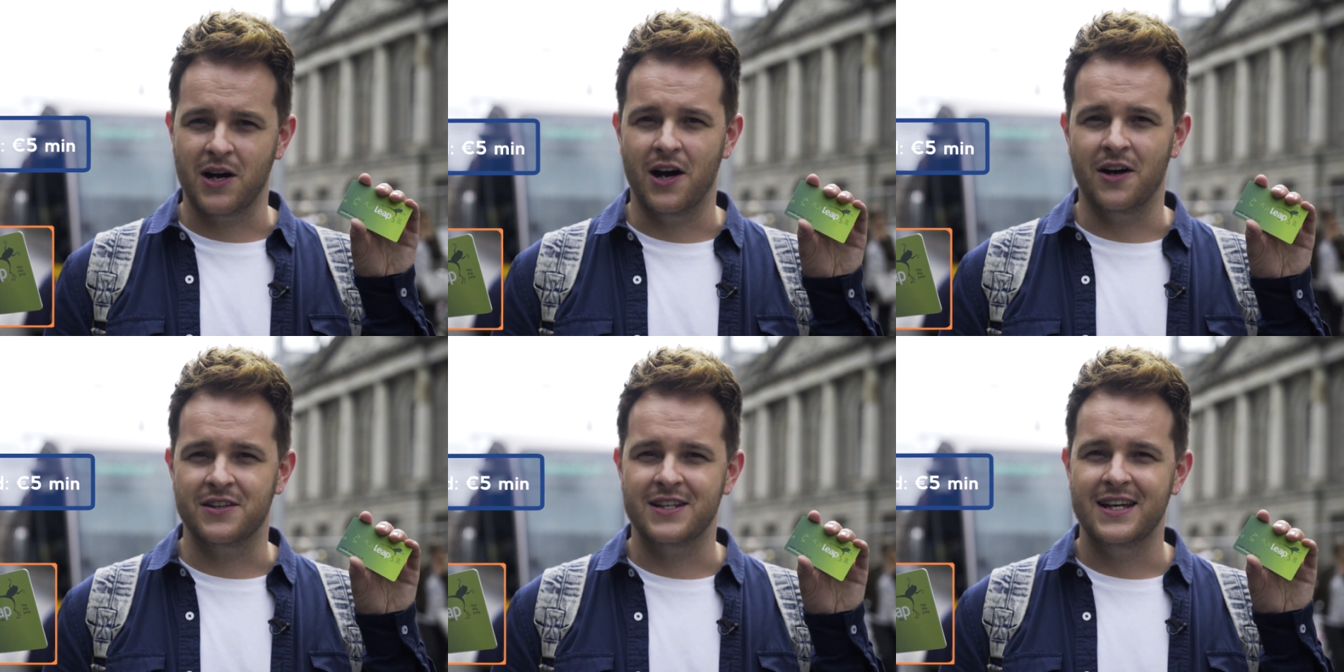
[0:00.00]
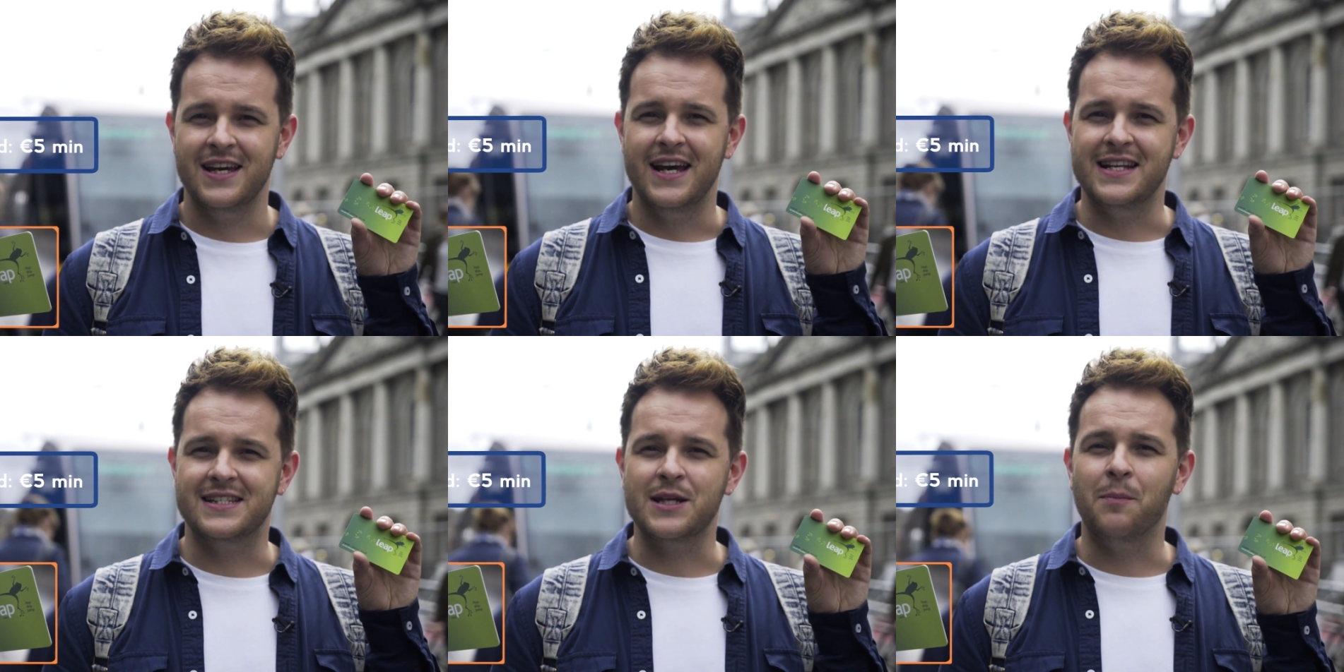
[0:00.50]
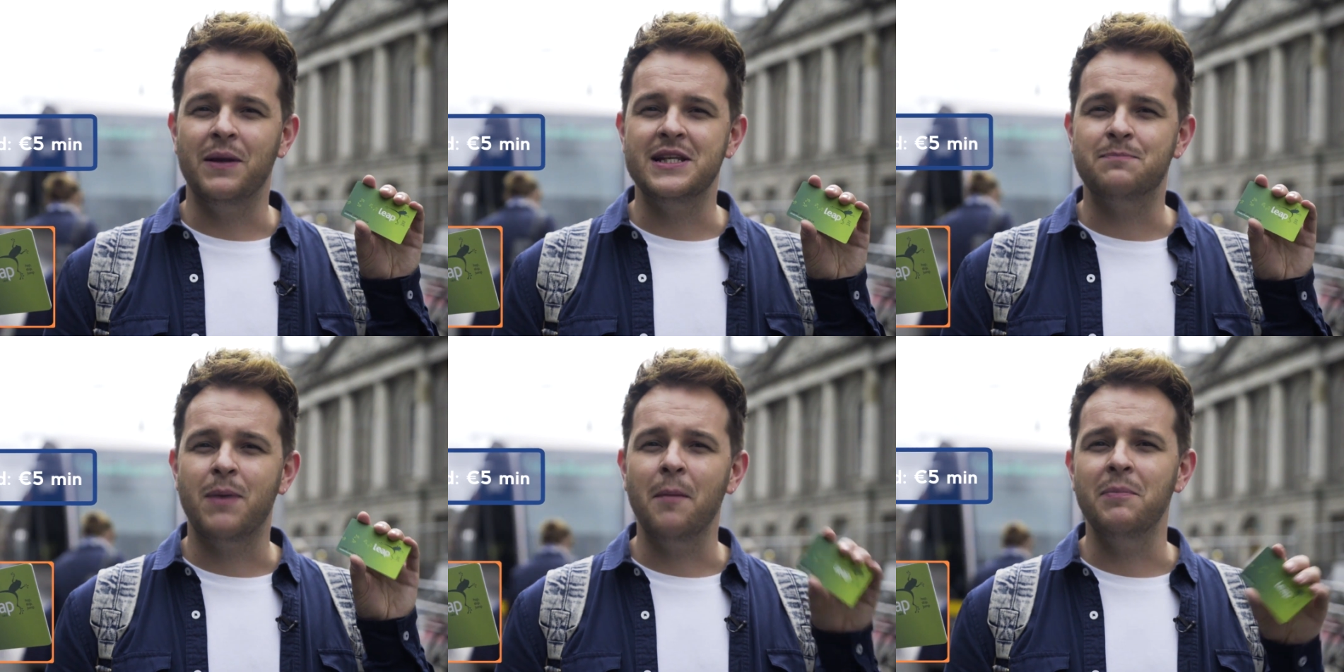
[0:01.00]
card. It's Dublin's
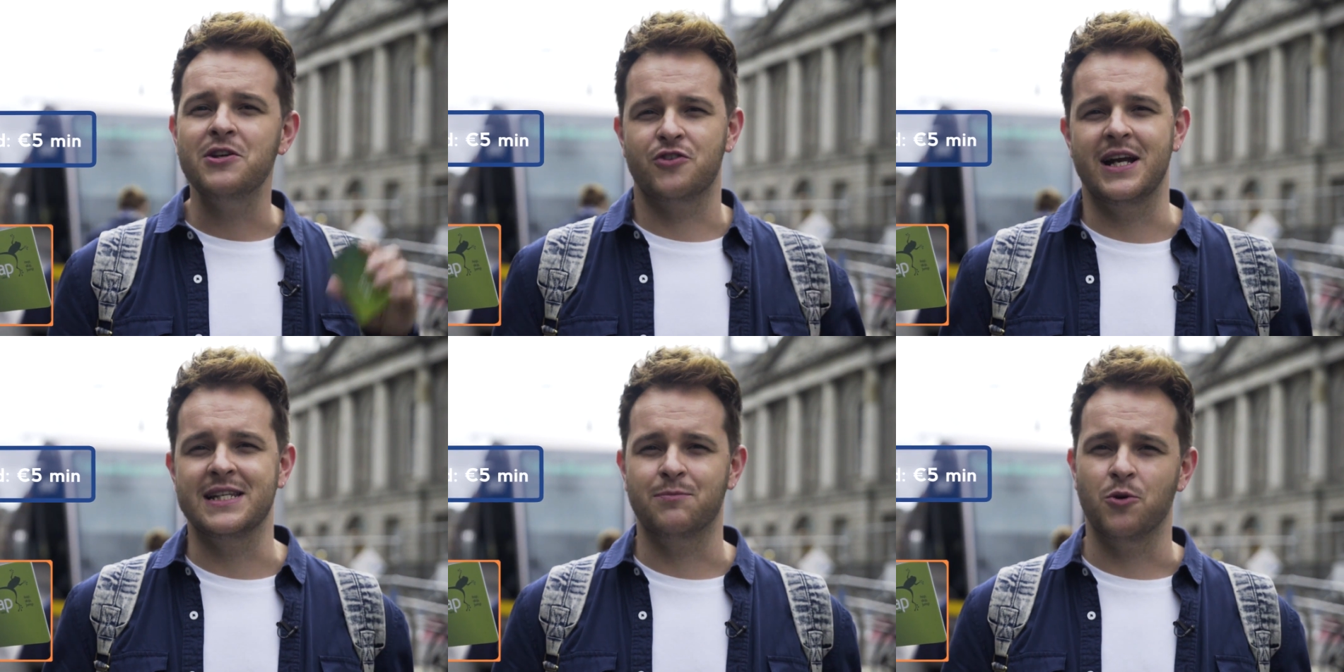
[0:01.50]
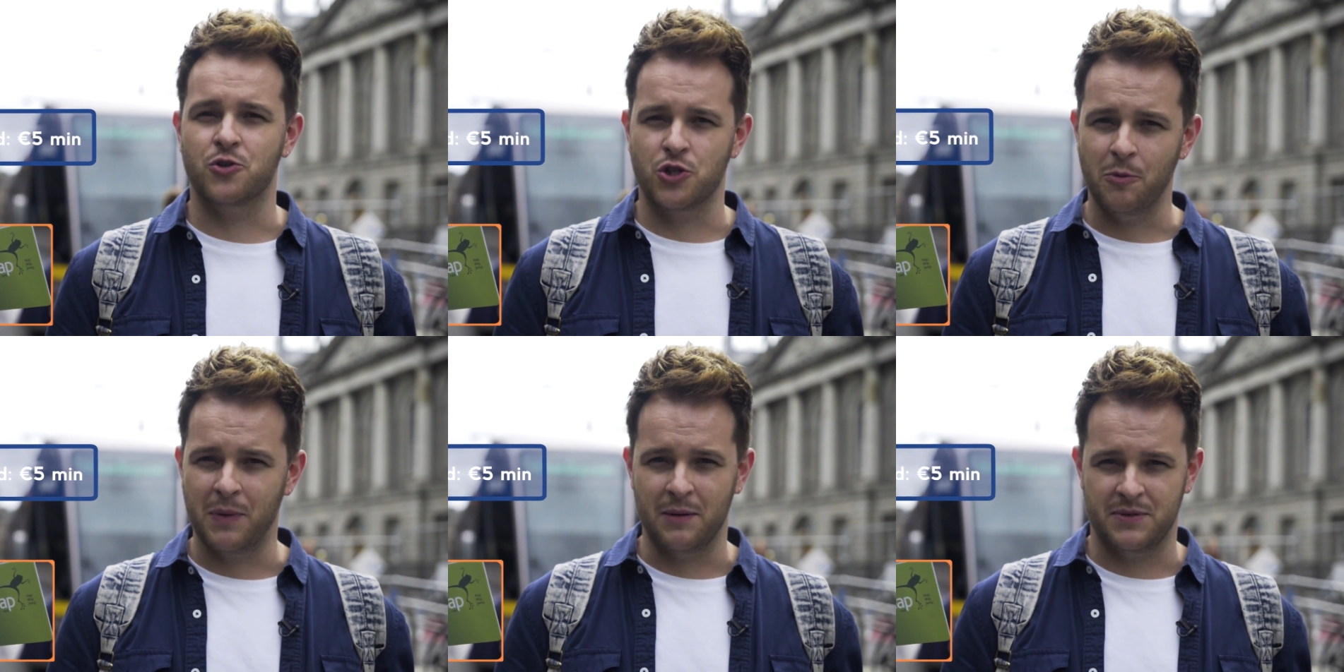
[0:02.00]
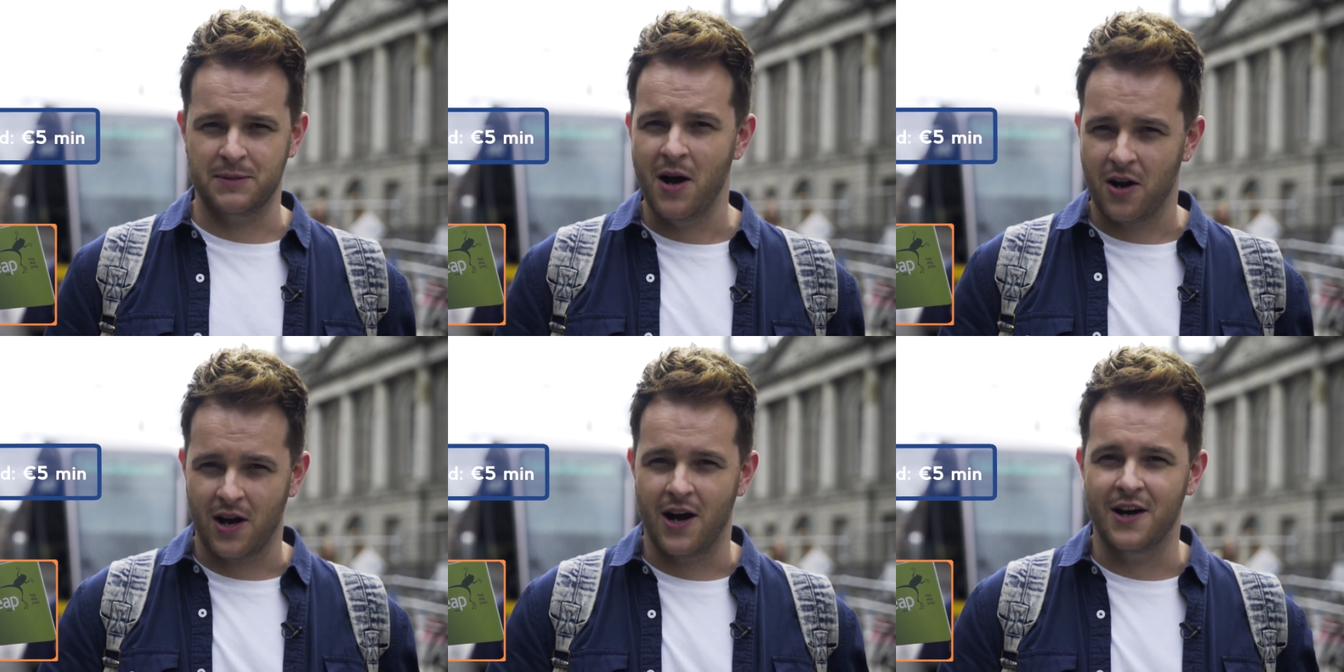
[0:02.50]
public transport top-up
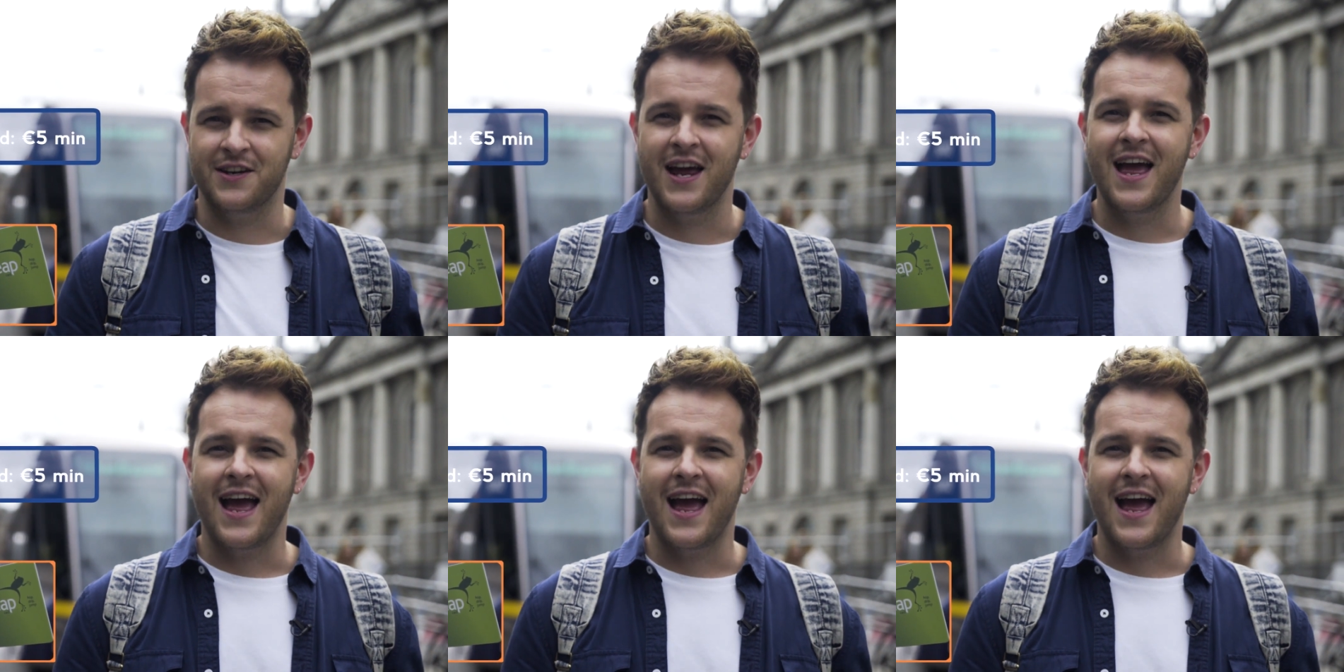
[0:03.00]
smart card,